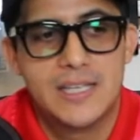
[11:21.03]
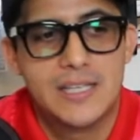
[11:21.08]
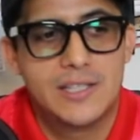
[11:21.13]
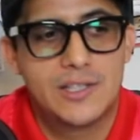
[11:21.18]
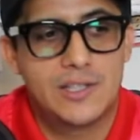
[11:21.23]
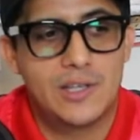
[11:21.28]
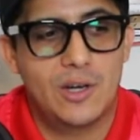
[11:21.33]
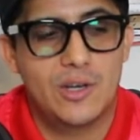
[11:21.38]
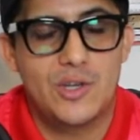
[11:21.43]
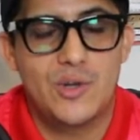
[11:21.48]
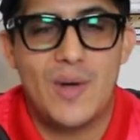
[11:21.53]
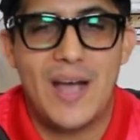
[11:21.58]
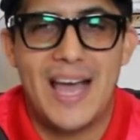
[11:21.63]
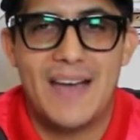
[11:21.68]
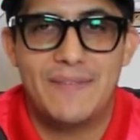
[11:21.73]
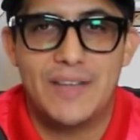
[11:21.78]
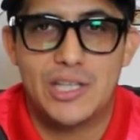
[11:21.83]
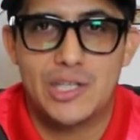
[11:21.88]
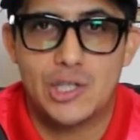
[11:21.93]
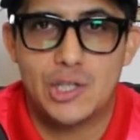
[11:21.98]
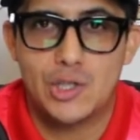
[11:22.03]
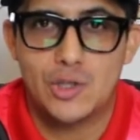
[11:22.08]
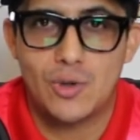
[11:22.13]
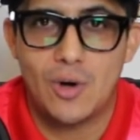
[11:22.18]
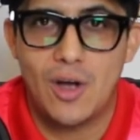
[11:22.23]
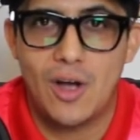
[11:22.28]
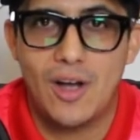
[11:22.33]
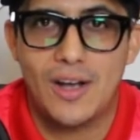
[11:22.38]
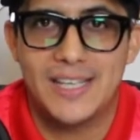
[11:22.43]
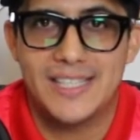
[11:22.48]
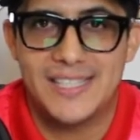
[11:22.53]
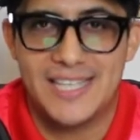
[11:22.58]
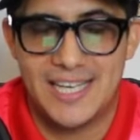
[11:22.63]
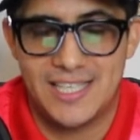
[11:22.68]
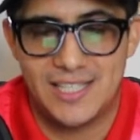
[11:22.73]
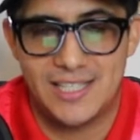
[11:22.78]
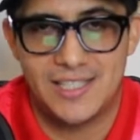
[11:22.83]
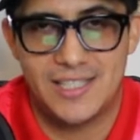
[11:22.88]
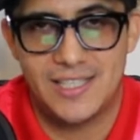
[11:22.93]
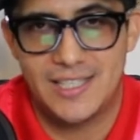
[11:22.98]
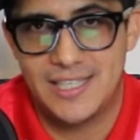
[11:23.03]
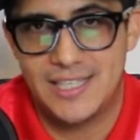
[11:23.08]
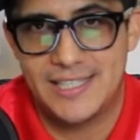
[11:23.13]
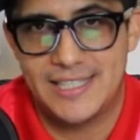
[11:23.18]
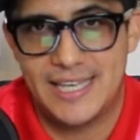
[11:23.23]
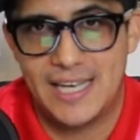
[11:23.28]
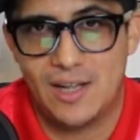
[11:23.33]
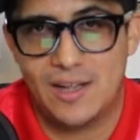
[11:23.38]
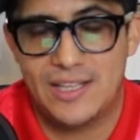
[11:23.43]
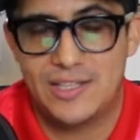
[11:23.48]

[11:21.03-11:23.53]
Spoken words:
So you have that strong attention to detail,